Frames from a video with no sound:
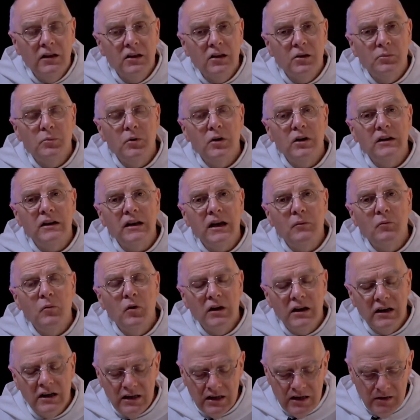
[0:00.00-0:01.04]
The point I'm
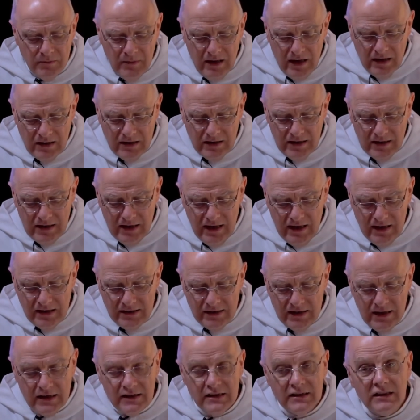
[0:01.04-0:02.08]
wanting to make today is
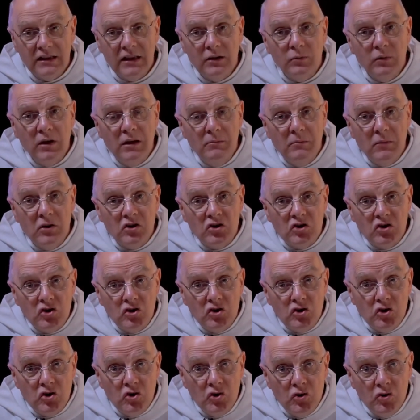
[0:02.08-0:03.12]
this, that we must
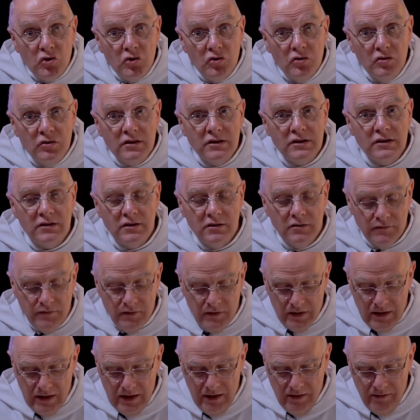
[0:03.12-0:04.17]
choose to
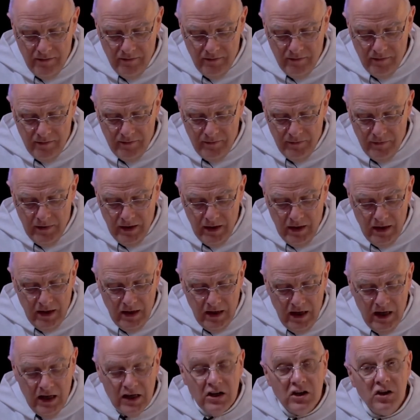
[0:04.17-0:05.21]
forgive
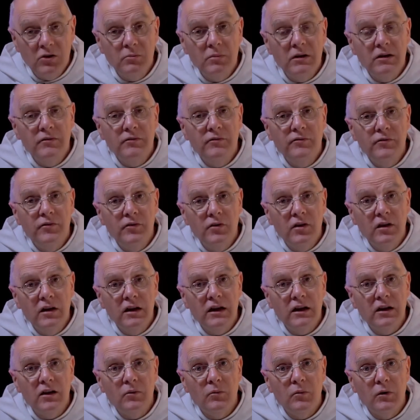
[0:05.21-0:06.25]
and to be
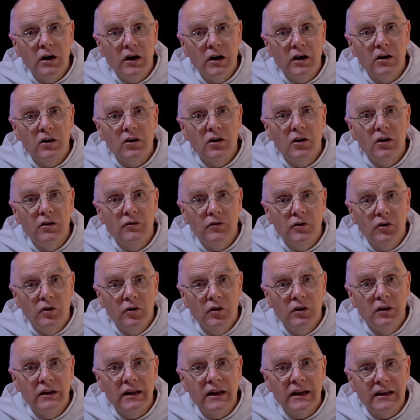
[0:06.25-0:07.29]
fully aware of
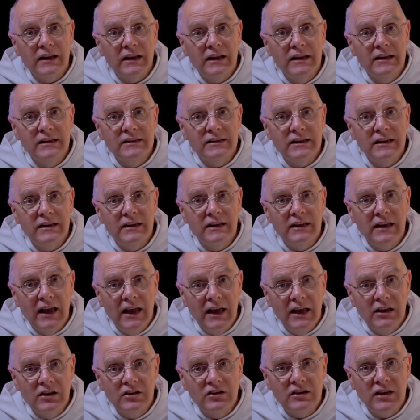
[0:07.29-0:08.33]
all that is
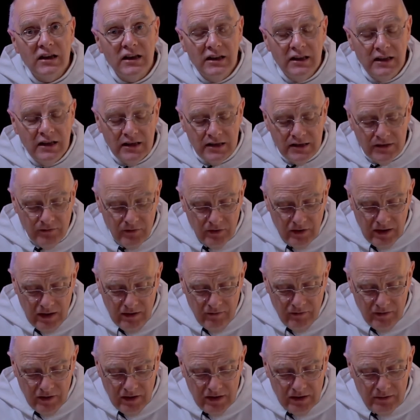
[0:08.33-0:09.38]
engaged in this
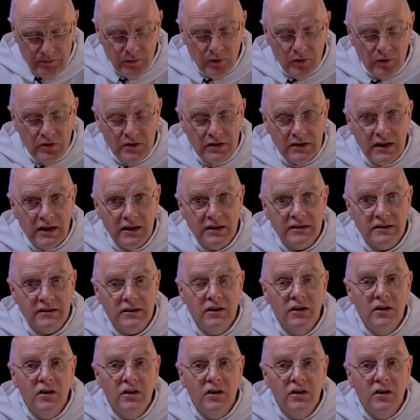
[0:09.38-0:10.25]
forgiveness process,